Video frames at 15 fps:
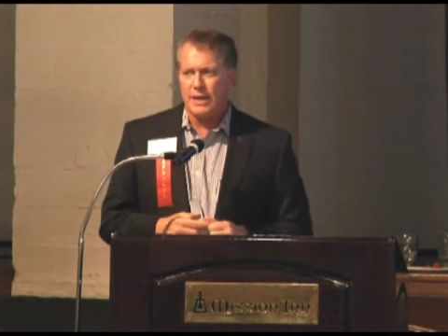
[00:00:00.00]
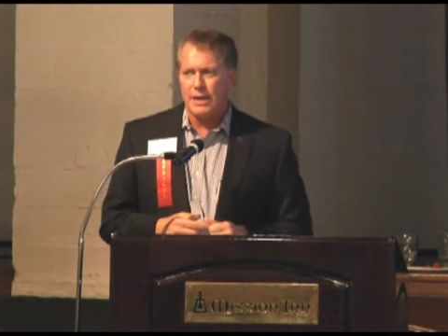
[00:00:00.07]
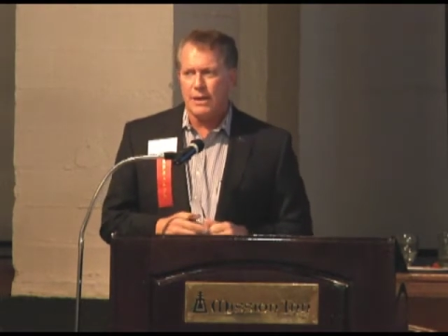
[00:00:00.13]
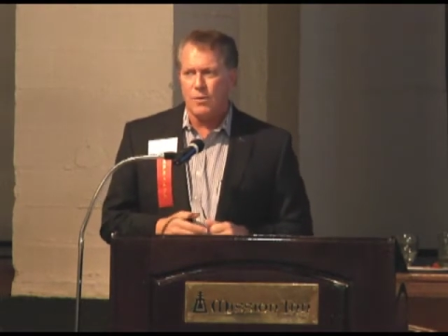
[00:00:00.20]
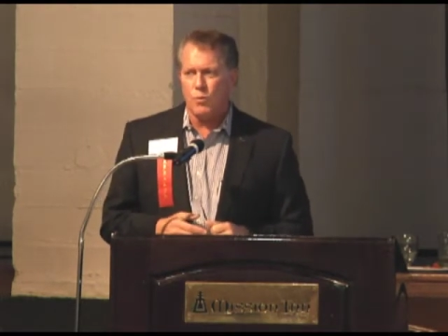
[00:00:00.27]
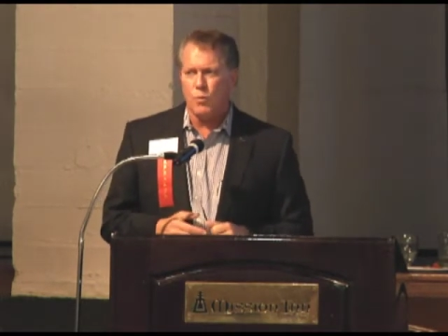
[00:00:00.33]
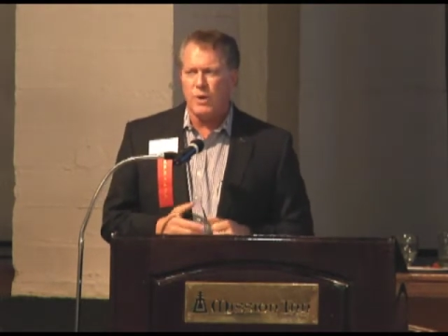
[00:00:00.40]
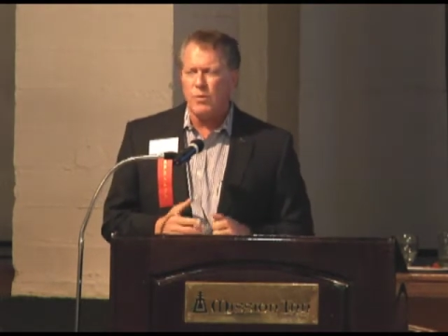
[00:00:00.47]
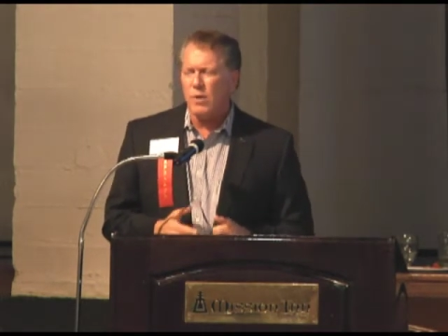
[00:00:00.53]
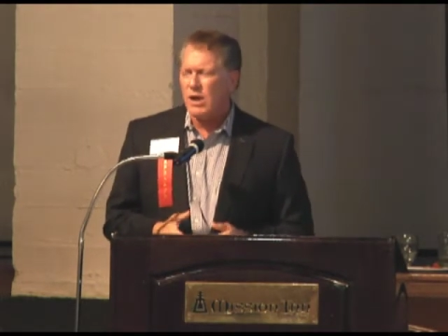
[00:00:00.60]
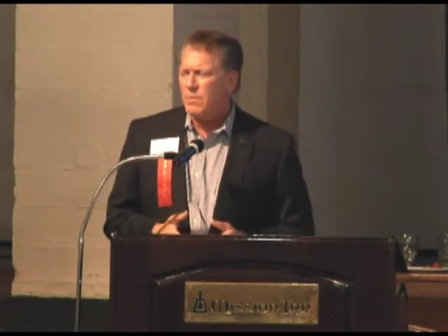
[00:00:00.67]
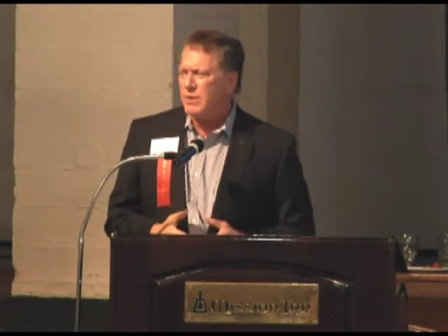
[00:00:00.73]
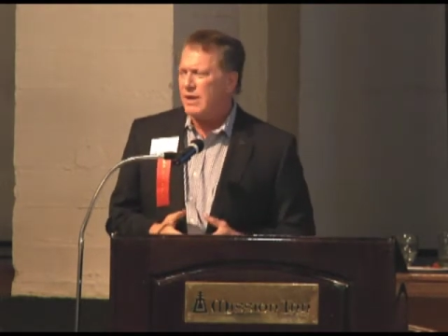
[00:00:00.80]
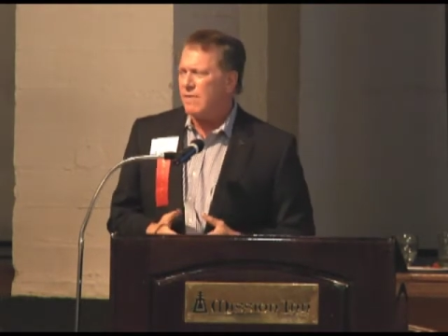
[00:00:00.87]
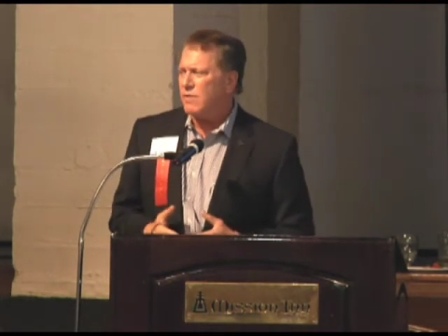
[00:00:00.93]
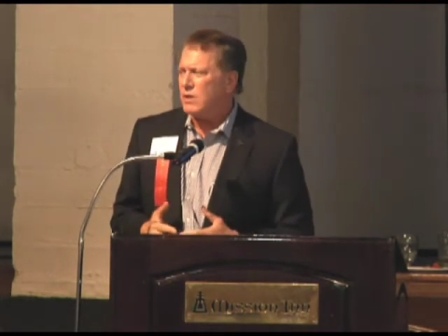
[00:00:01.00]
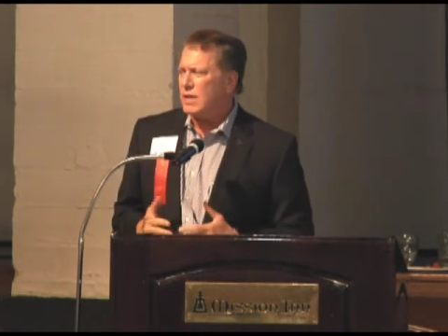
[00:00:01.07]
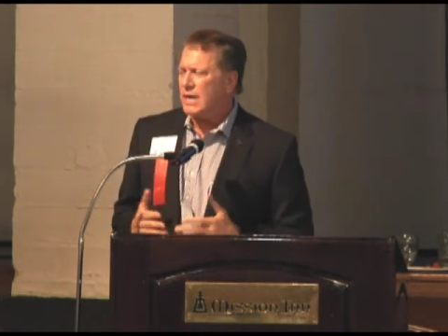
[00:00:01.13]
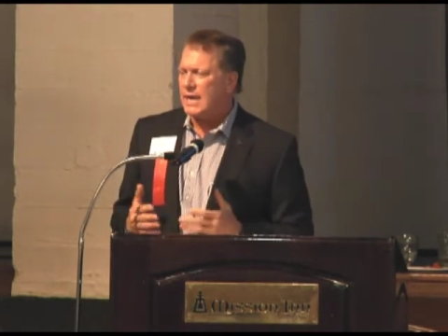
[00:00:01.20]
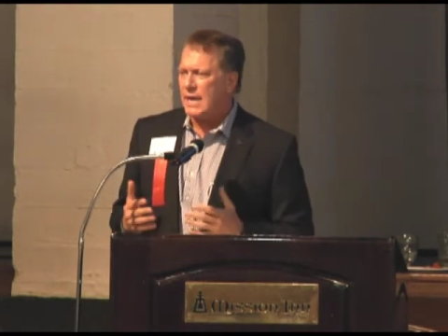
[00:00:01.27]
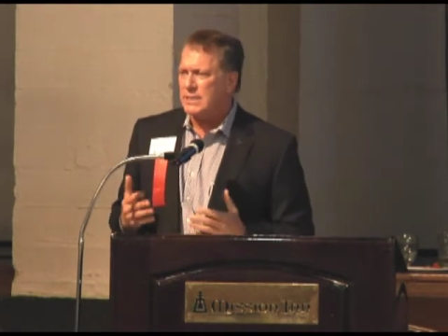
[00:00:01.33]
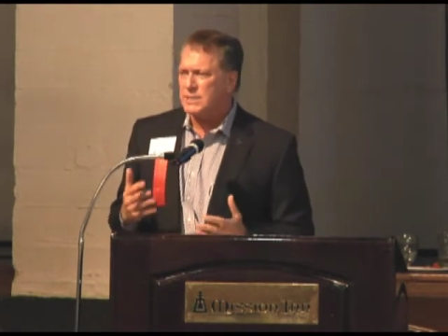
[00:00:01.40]
You know, we want to be able to
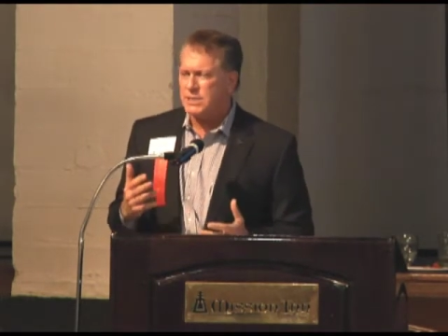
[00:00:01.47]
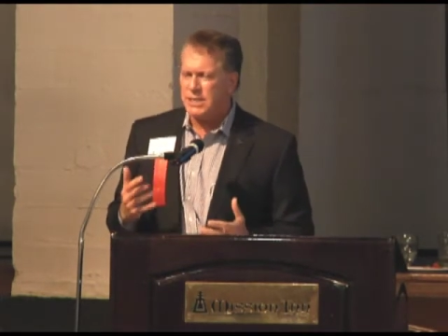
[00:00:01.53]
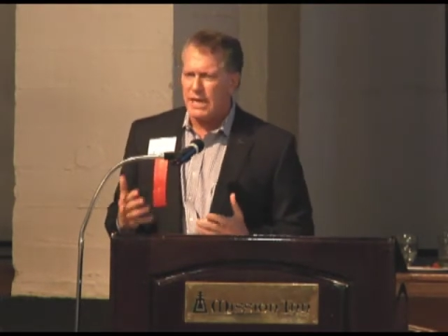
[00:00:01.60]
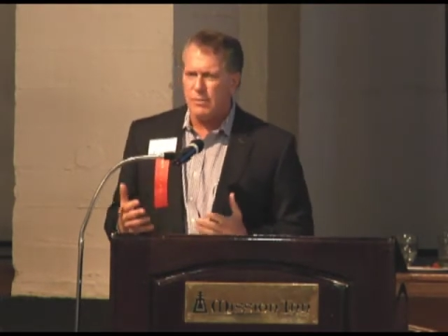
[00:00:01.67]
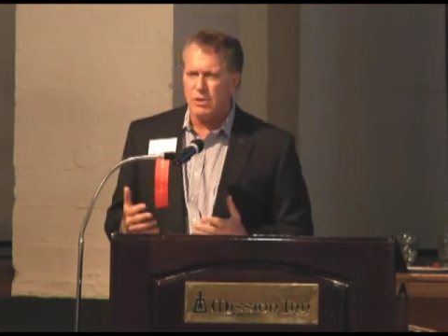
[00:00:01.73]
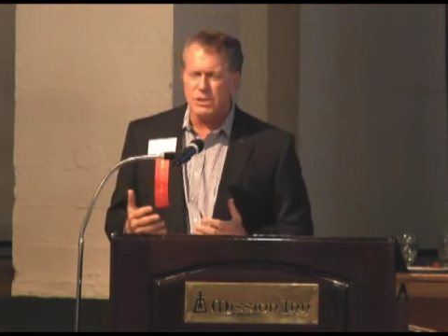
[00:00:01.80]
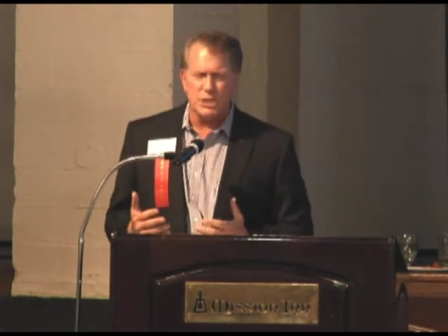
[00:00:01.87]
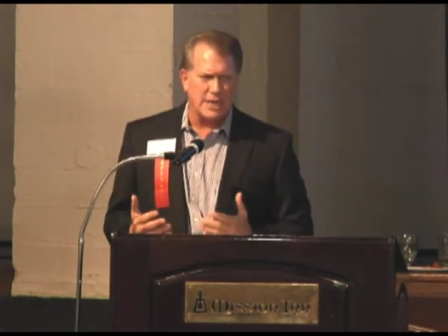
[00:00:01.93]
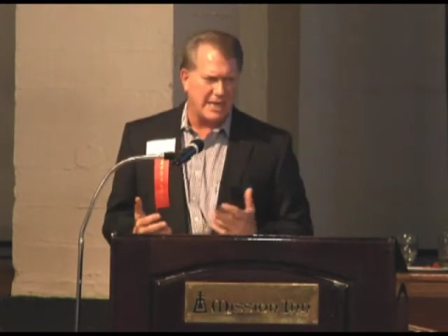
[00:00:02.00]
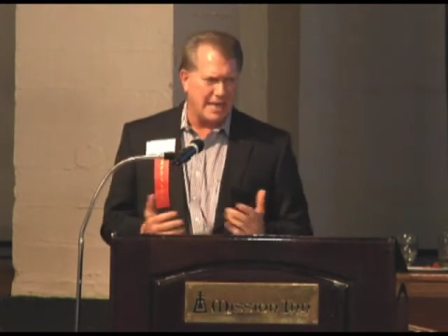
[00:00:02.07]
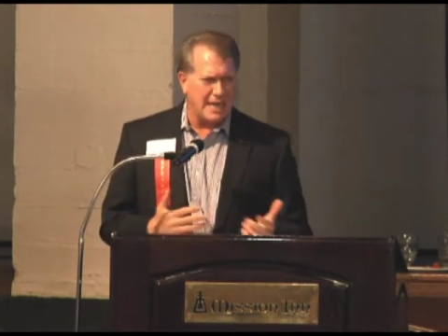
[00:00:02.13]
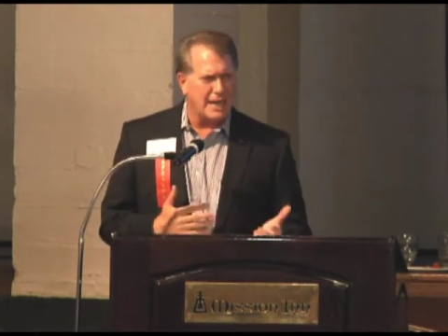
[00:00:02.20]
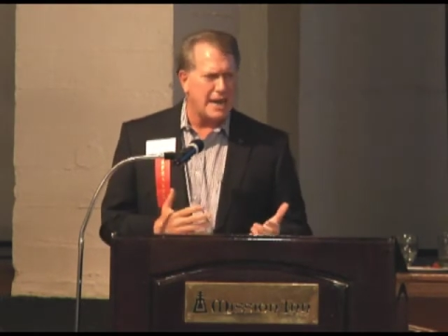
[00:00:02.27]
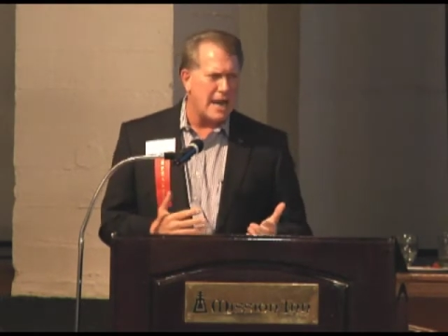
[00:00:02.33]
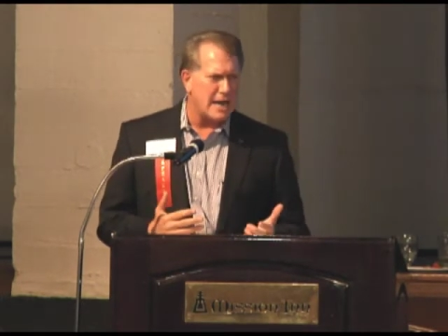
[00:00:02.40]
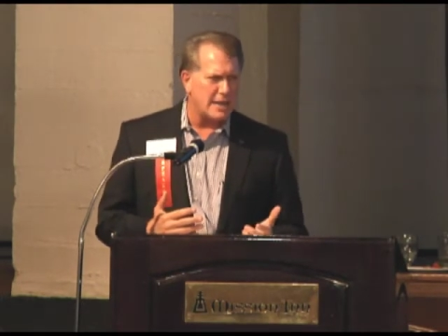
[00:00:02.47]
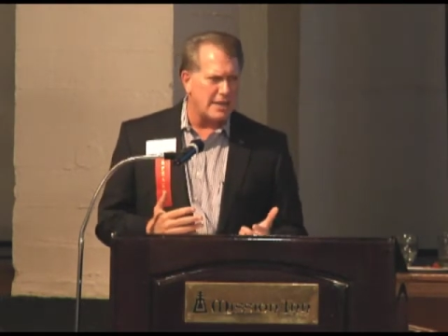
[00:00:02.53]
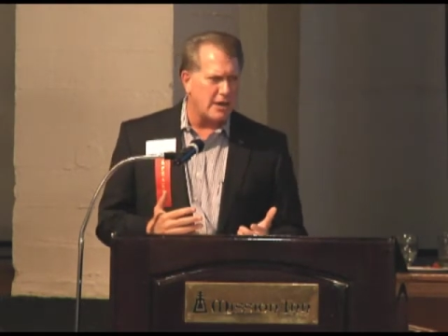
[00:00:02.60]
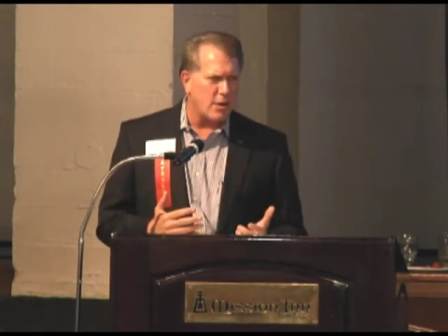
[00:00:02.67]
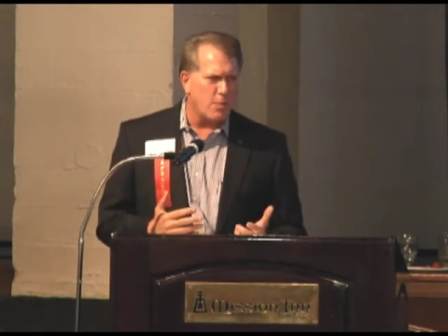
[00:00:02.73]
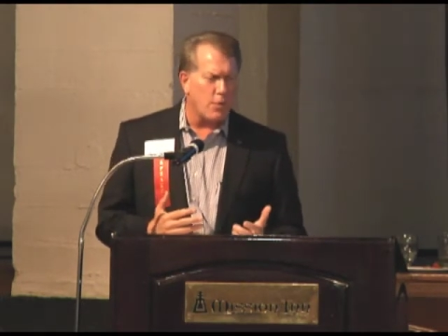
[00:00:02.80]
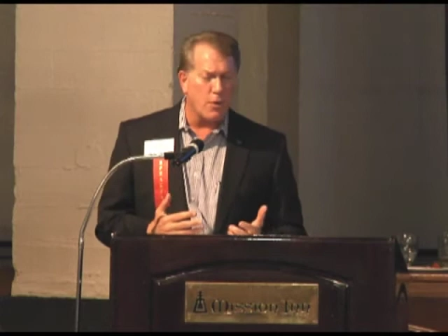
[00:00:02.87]
get seamlessly in and out of
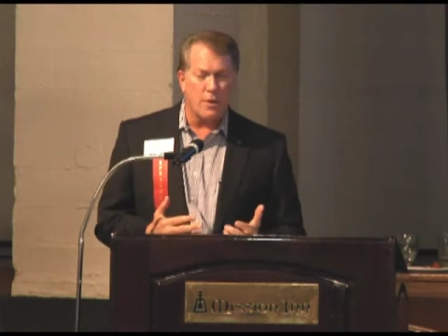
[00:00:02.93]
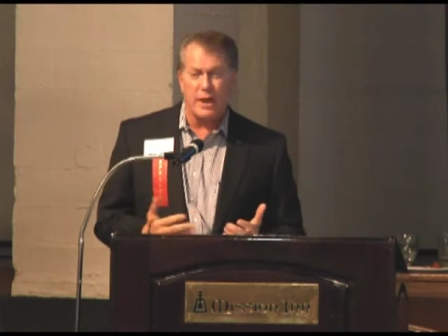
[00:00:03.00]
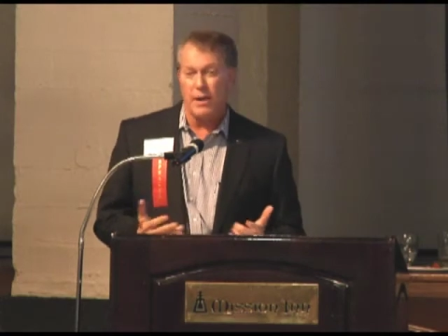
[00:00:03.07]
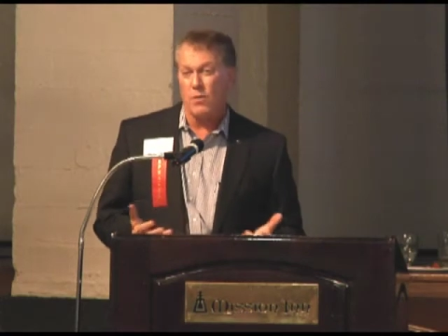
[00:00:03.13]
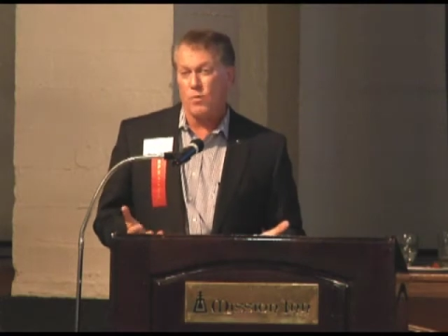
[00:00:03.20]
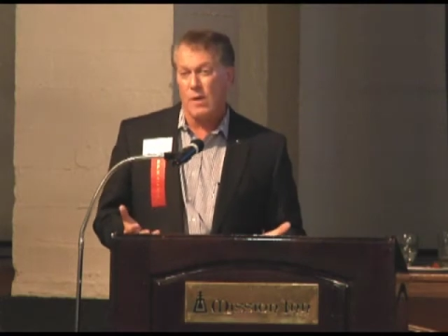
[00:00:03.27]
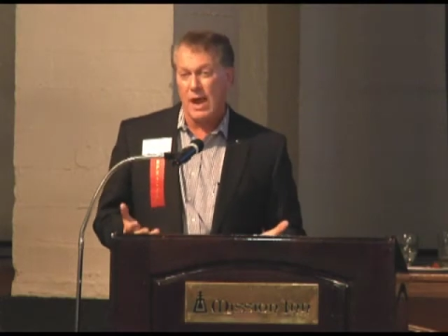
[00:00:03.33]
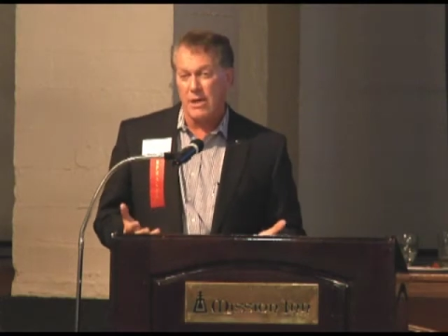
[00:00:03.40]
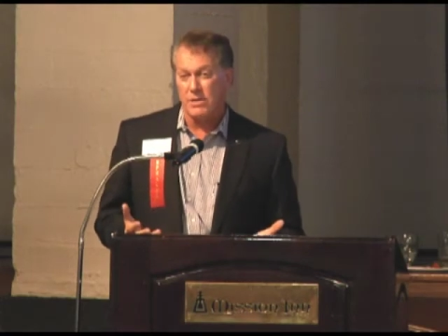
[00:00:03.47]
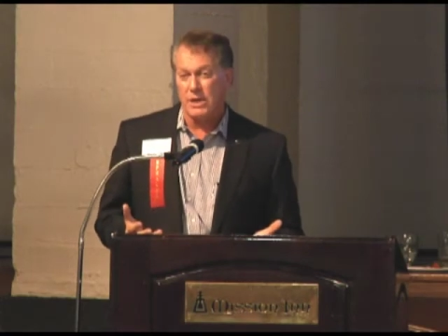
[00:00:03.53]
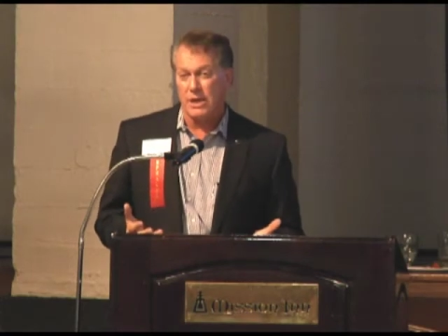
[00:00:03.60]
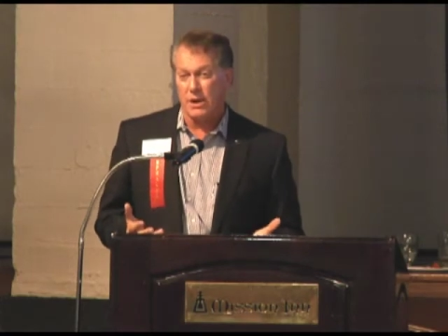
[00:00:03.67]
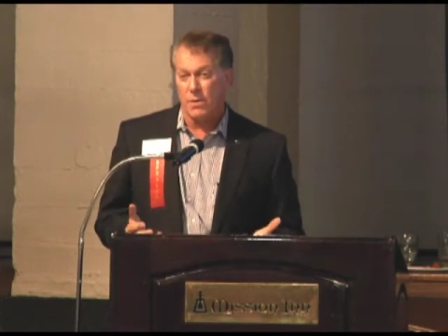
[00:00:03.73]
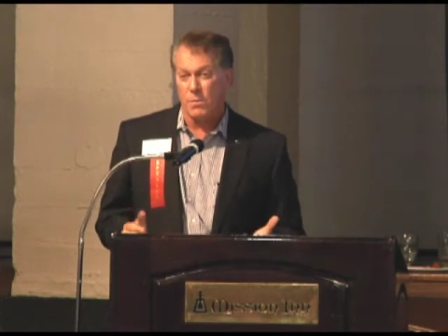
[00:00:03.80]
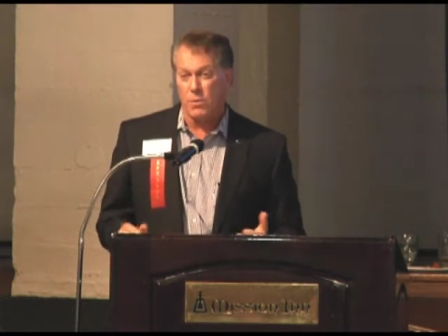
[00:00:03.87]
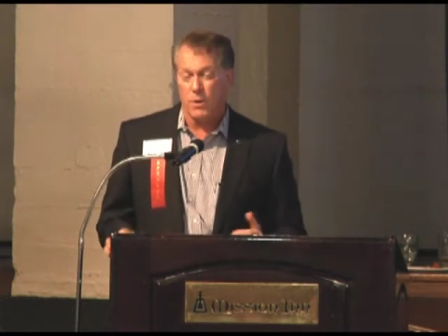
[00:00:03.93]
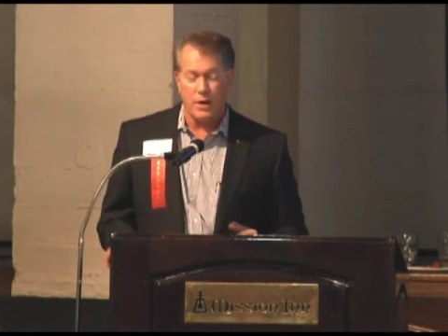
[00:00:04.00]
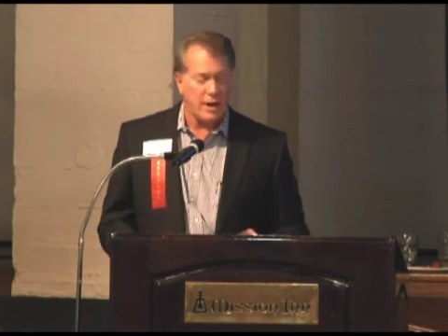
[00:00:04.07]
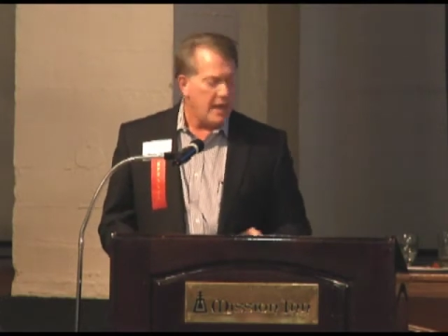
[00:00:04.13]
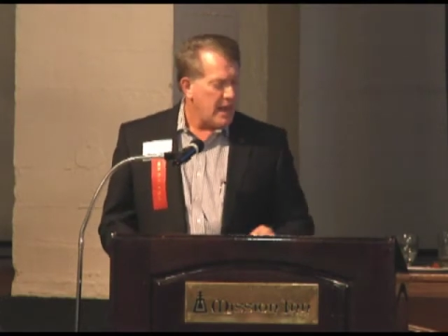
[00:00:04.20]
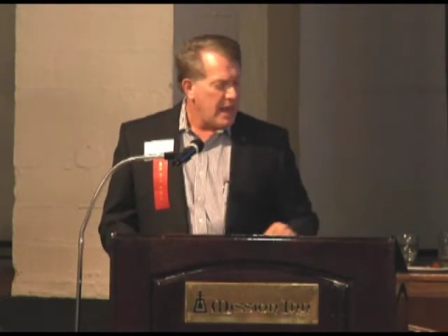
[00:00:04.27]
the airport and around the airport.